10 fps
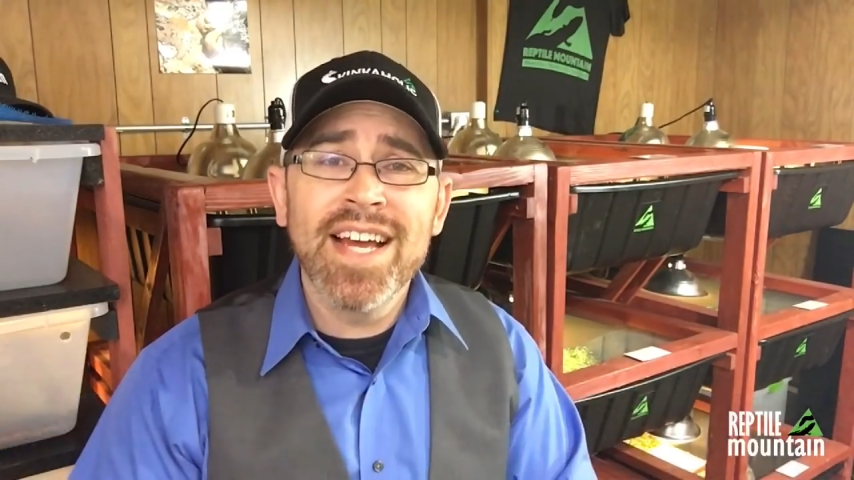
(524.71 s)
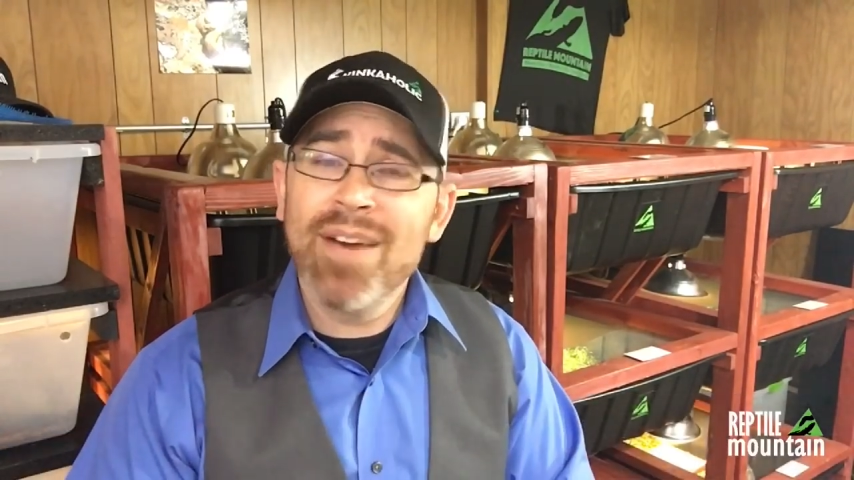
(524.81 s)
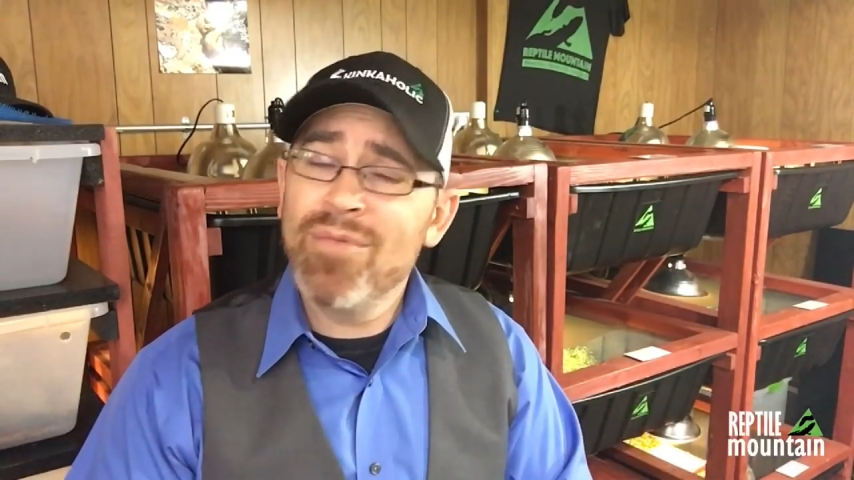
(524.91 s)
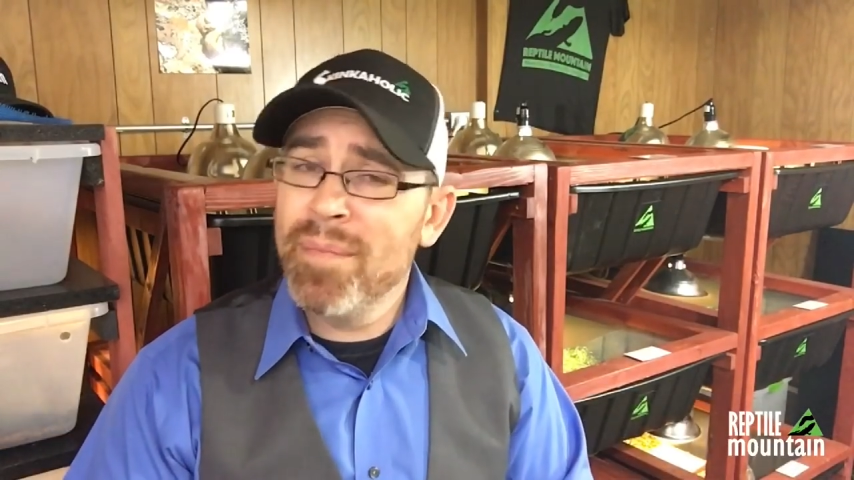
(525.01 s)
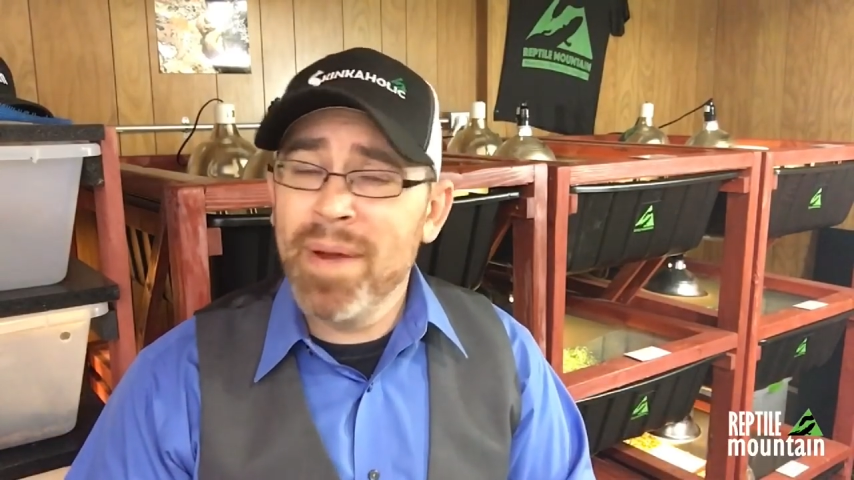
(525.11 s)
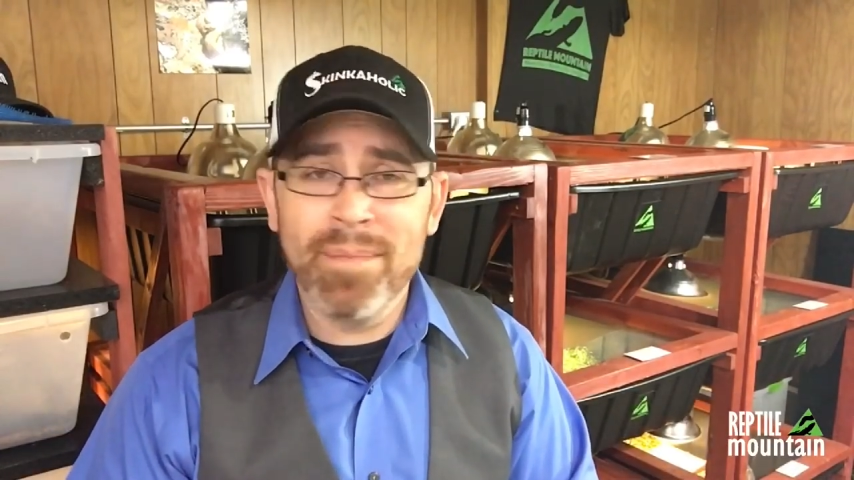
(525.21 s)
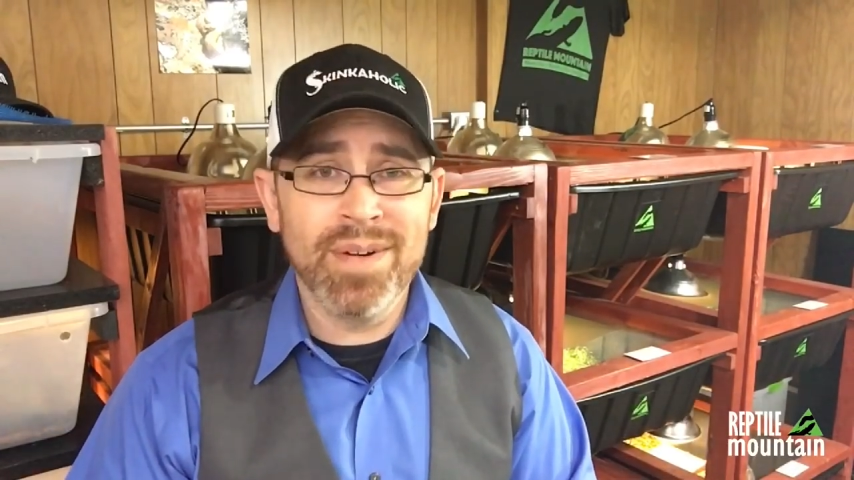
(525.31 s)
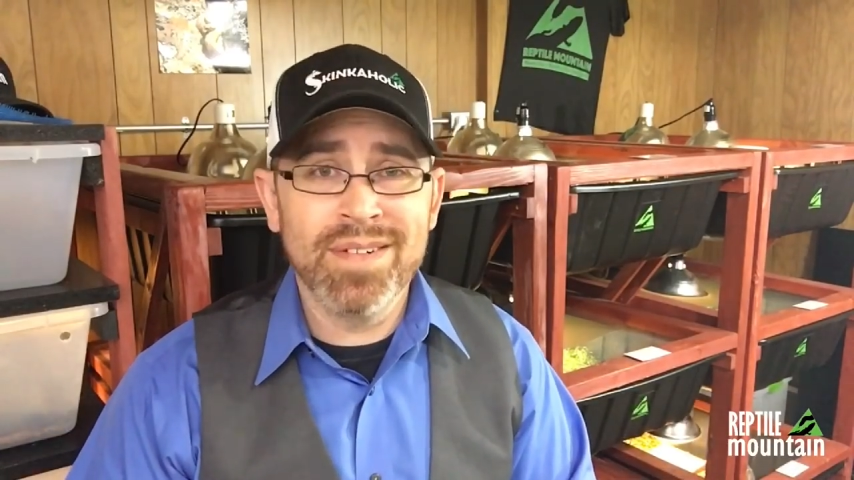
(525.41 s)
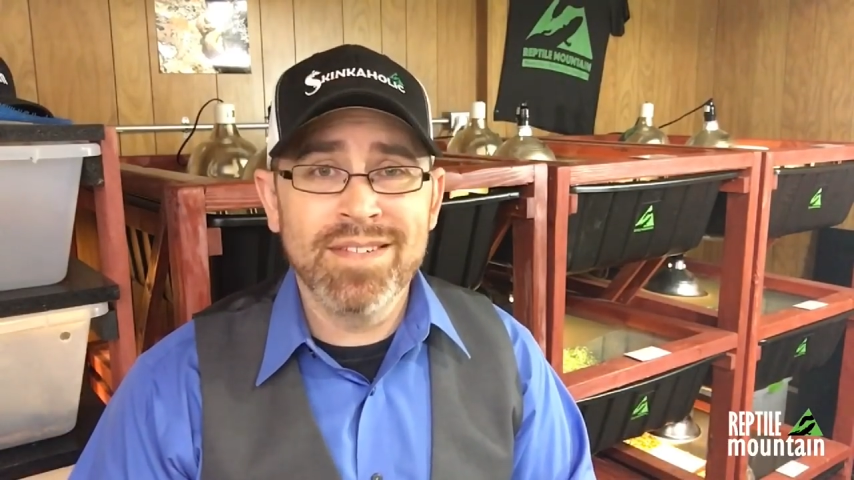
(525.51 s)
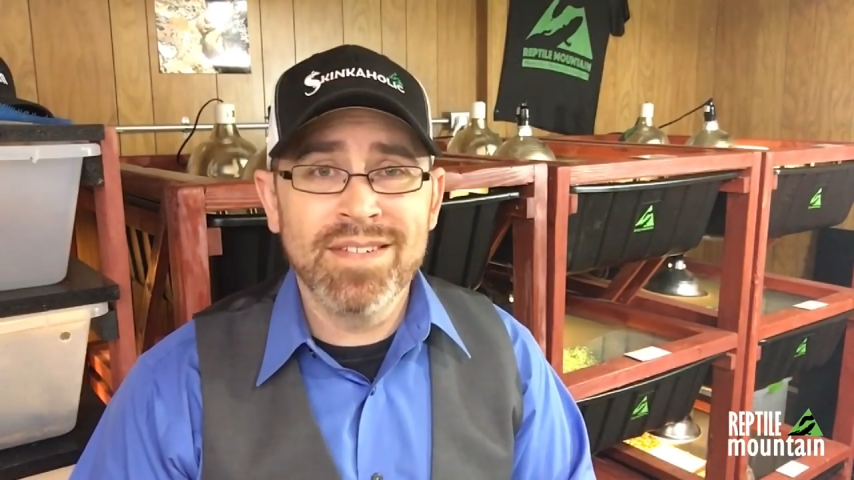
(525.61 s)
And
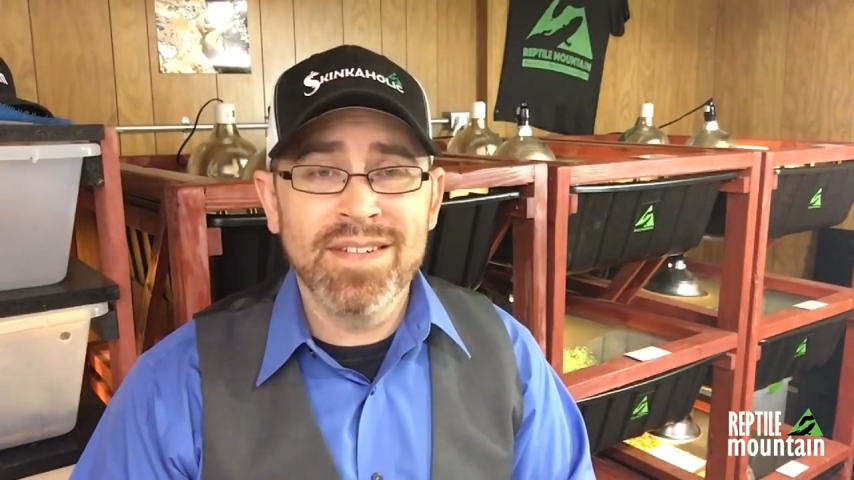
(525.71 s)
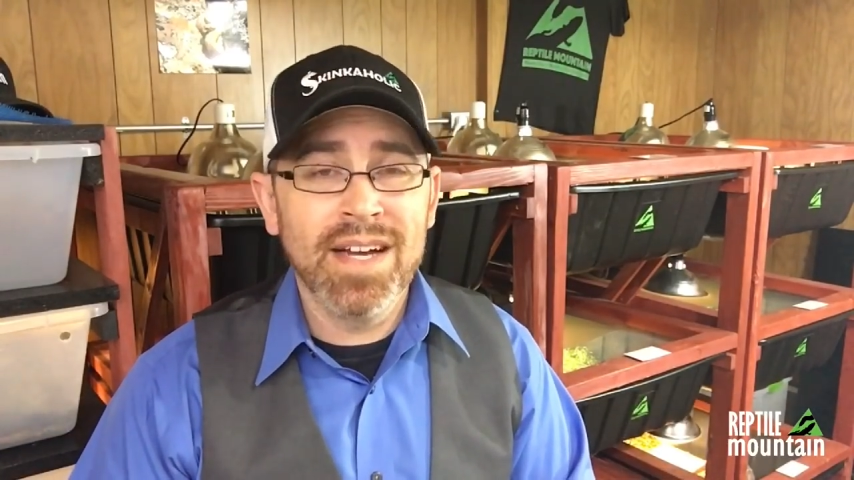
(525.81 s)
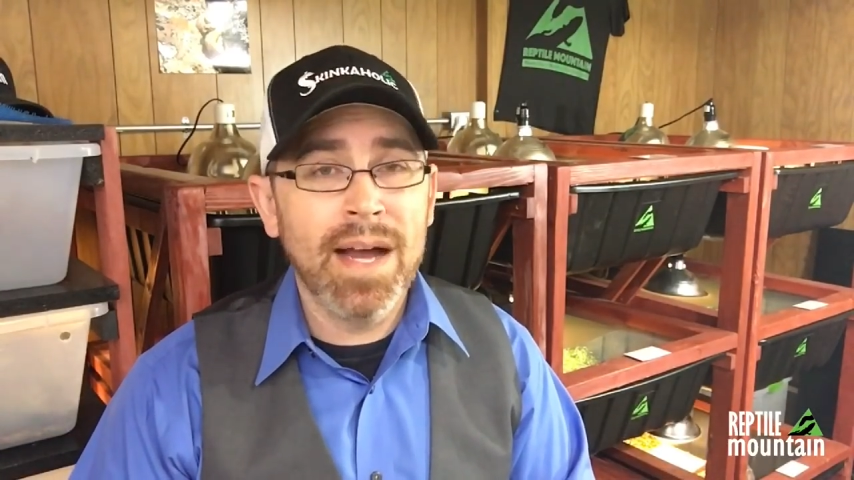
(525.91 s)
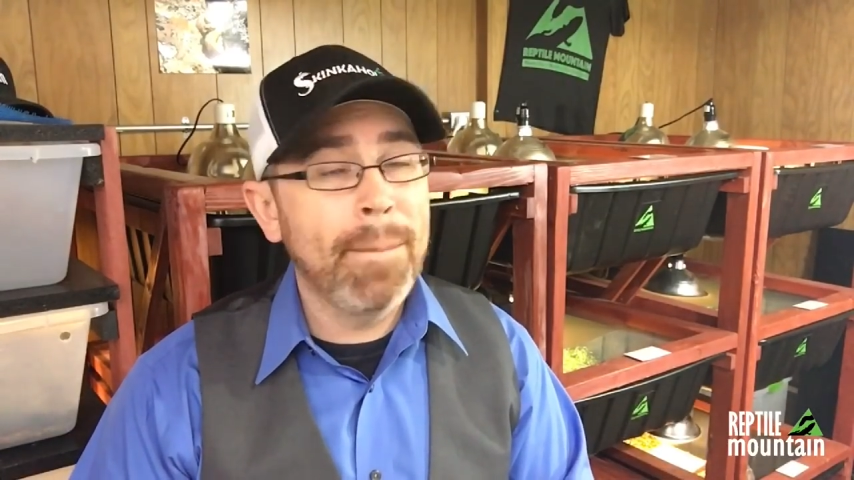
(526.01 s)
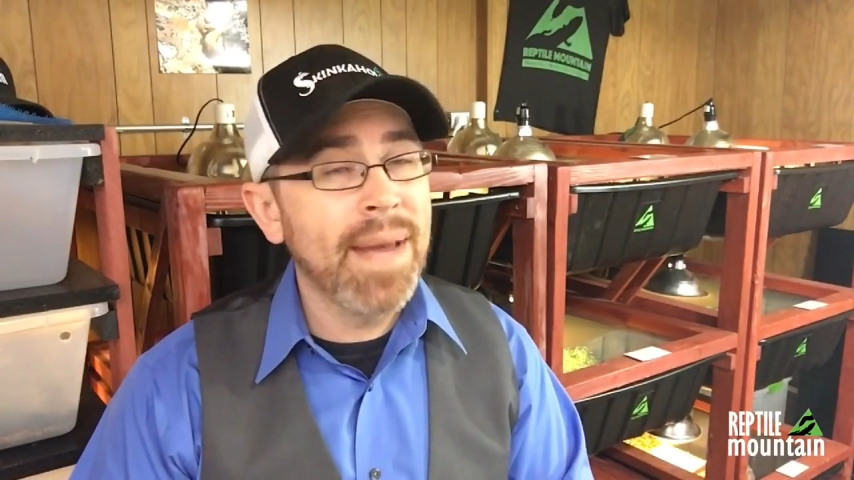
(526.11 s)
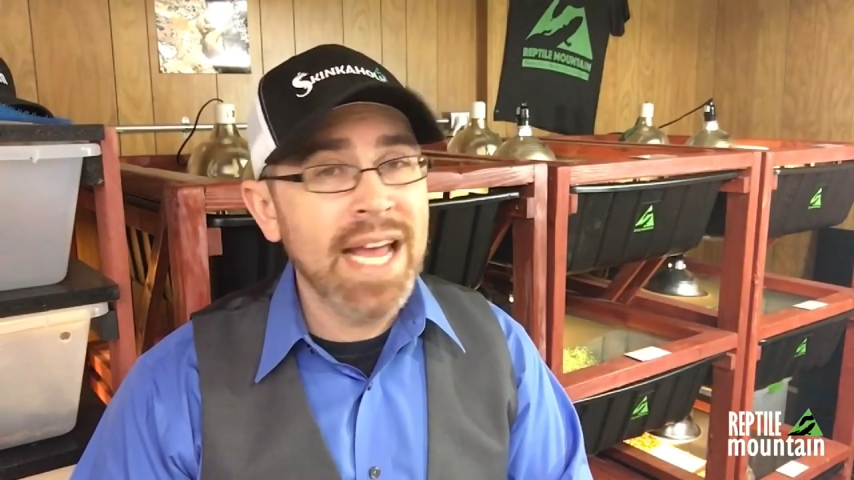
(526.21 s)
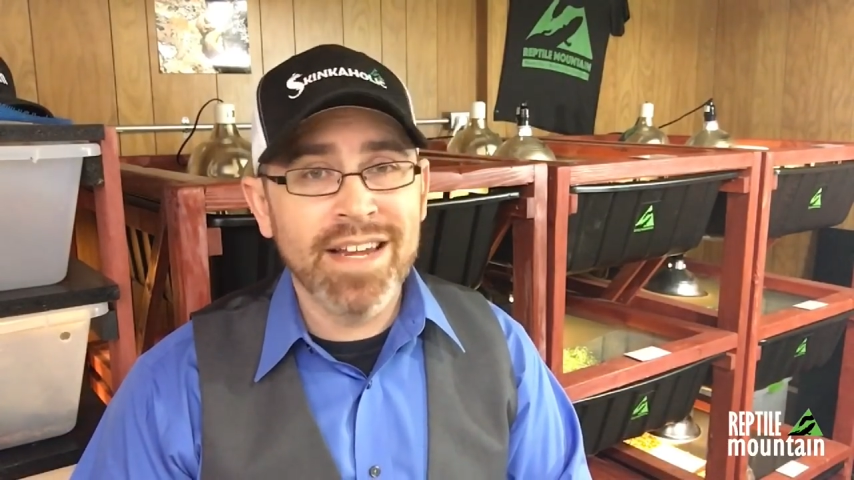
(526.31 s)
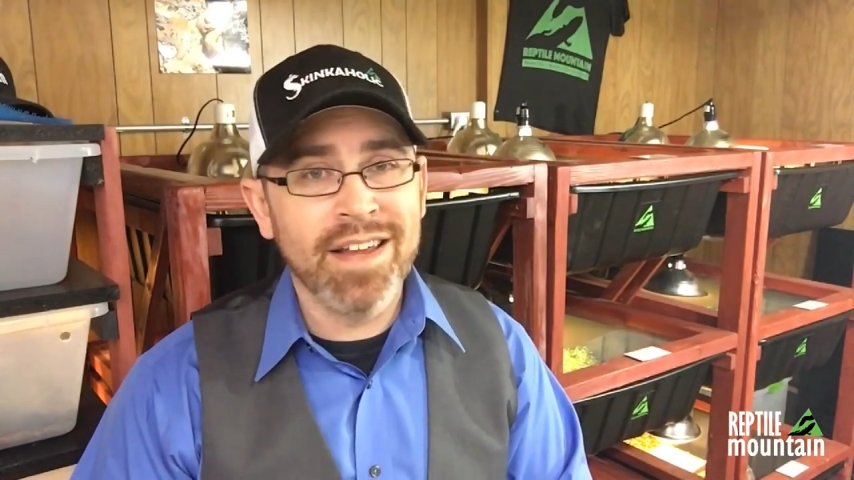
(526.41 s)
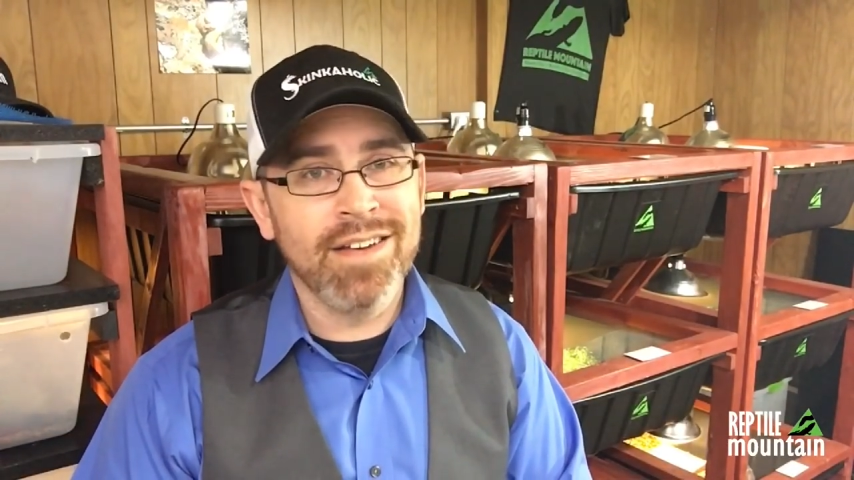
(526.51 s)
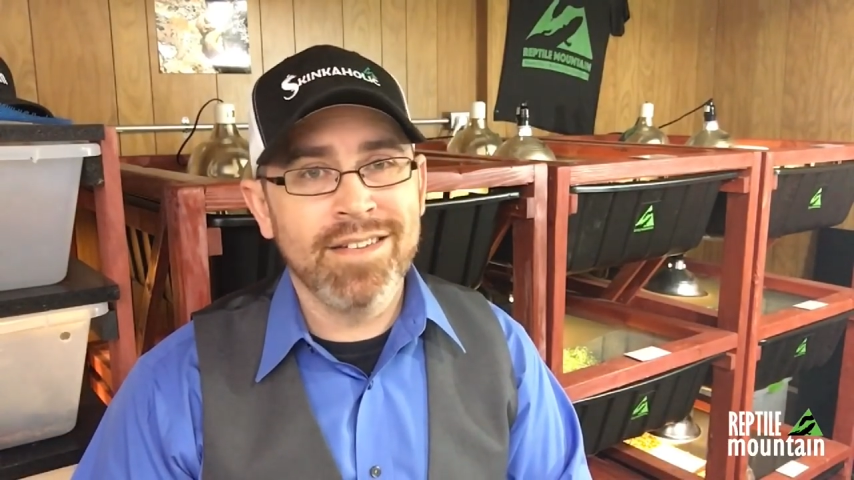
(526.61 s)
remember,
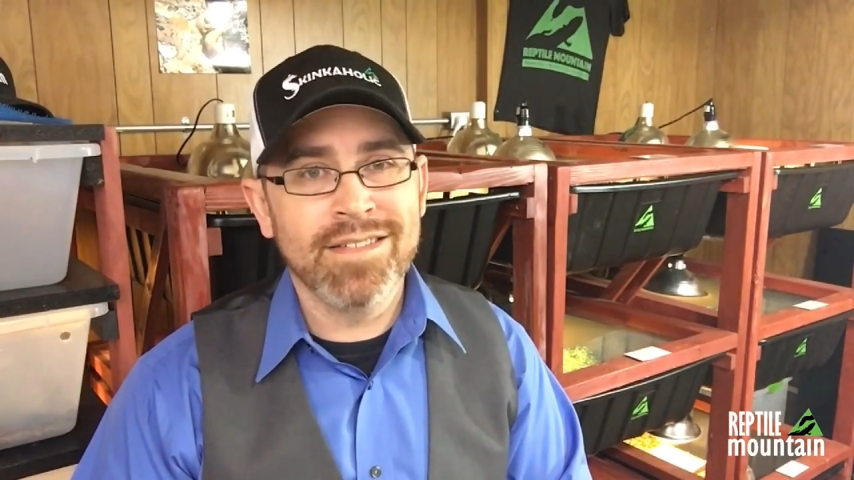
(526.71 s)
opinion